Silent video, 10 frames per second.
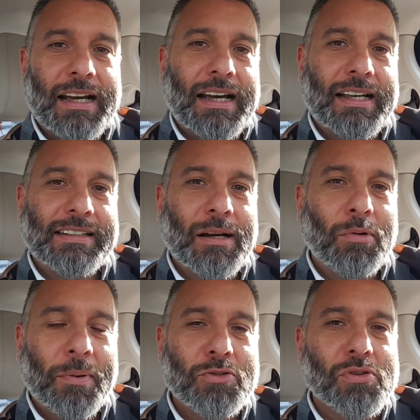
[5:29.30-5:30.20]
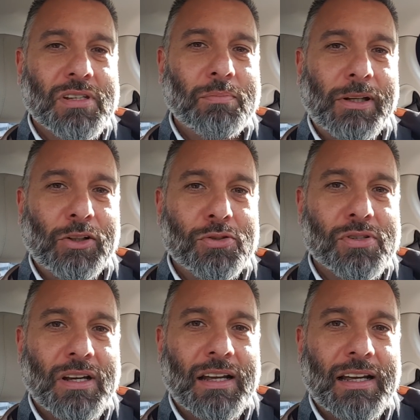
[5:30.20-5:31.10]
And that will be interesting
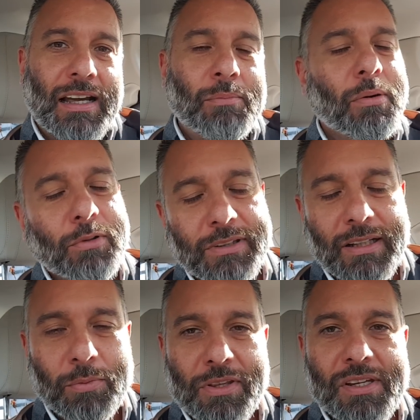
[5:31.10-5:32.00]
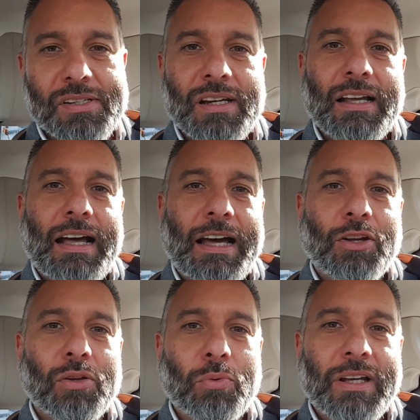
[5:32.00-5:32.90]
because, and we will deal with this
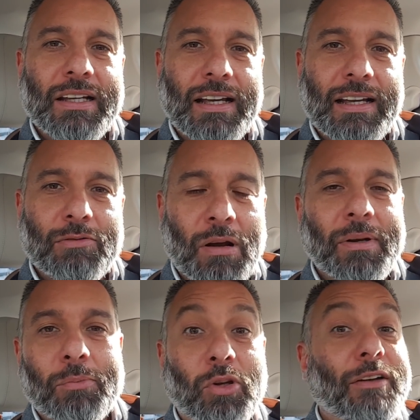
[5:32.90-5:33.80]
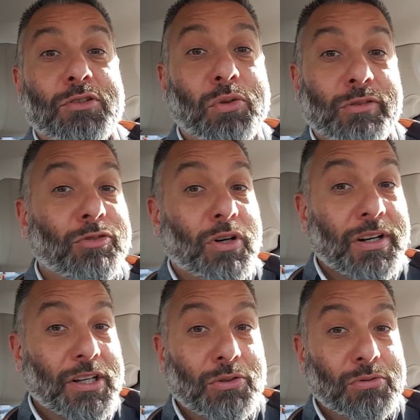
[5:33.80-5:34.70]
another week, Real Madrid will have to look for a
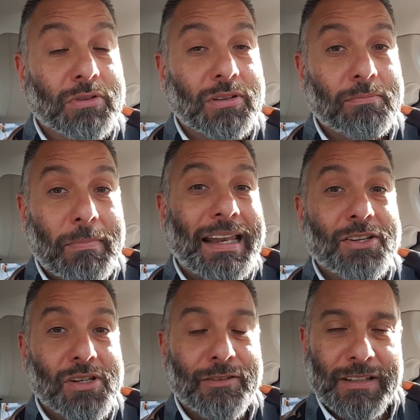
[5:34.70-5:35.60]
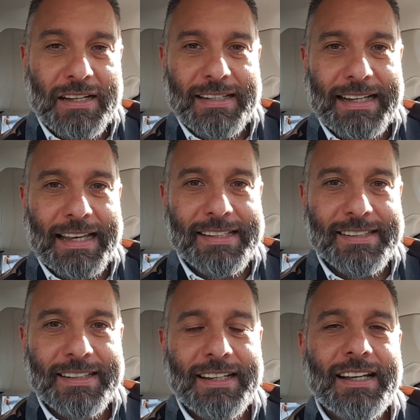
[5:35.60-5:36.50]
new manager if that's the
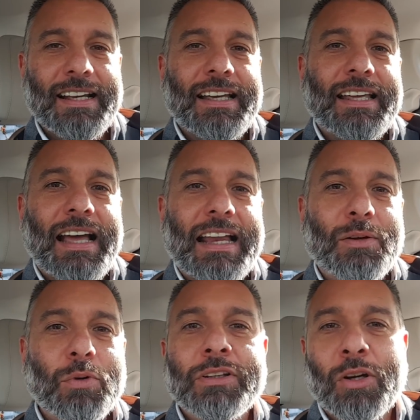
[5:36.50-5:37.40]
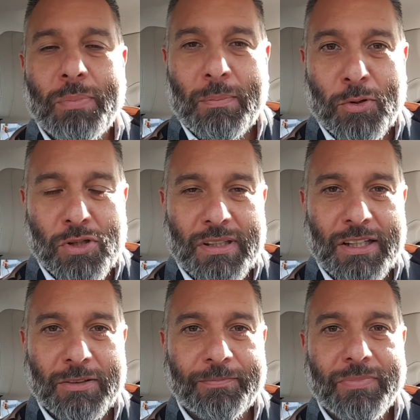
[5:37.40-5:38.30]
case. And it will not be
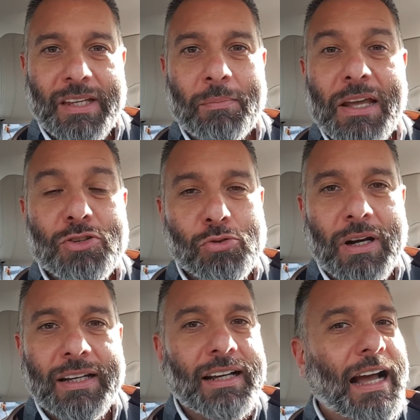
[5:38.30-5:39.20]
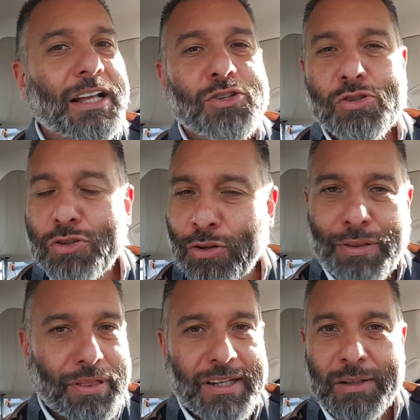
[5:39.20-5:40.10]
Pochettino. They may try, I just
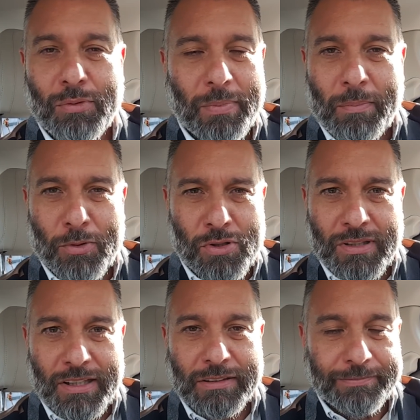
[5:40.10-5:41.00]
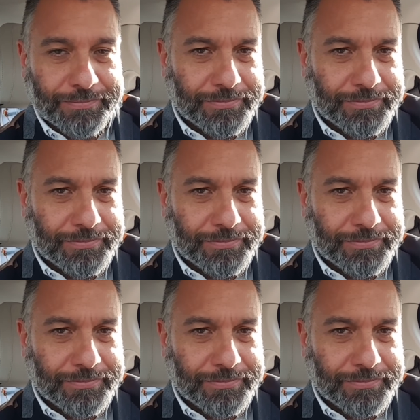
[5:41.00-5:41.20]
don't think it will be Pochettino.